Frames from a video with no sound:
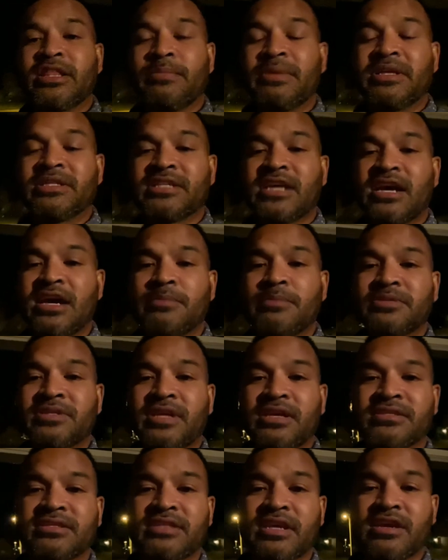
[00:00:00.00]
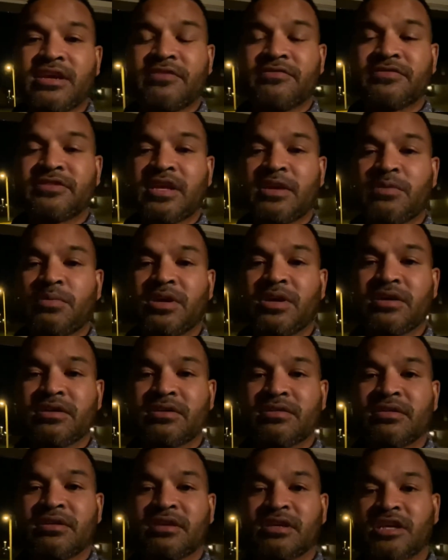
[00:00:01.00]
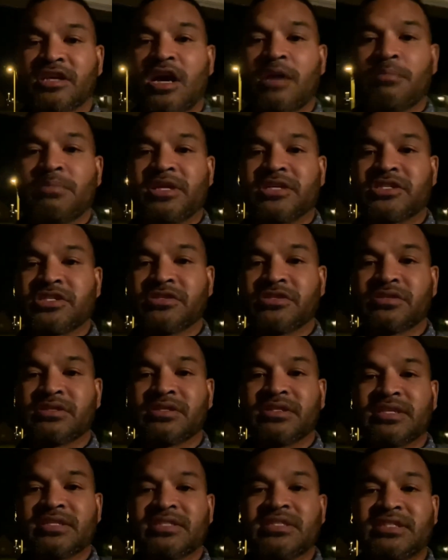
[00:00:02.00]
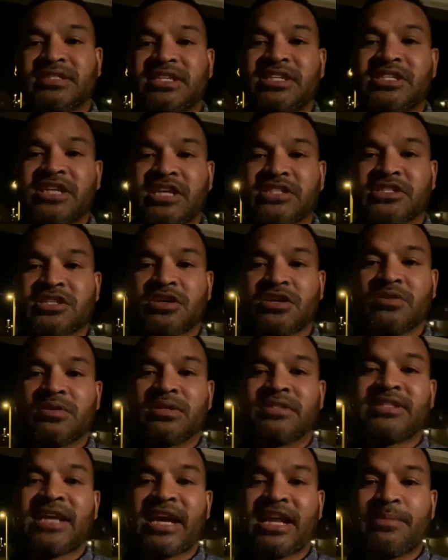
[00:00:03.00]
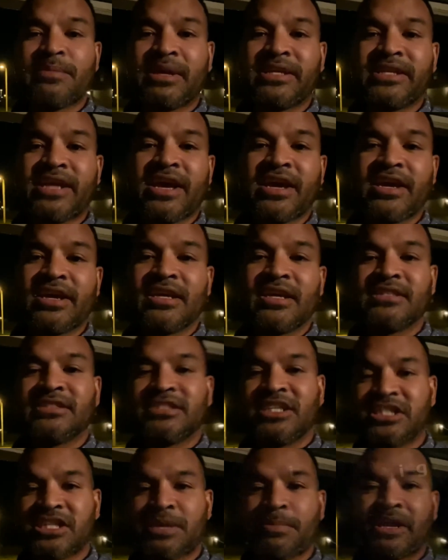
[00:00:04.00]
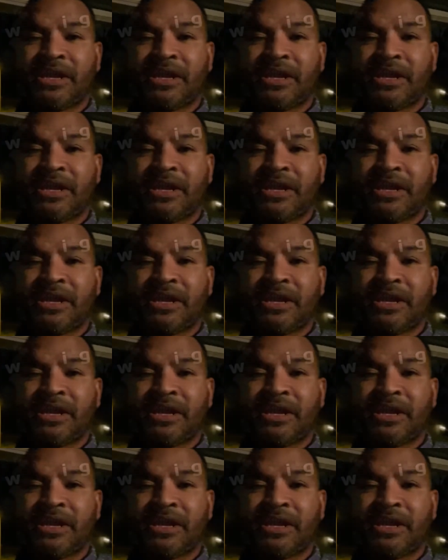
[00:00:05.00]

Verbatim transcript: meantime, stay safe, stay well. God bless you. This is DJ So, Daddy by Day, DJ by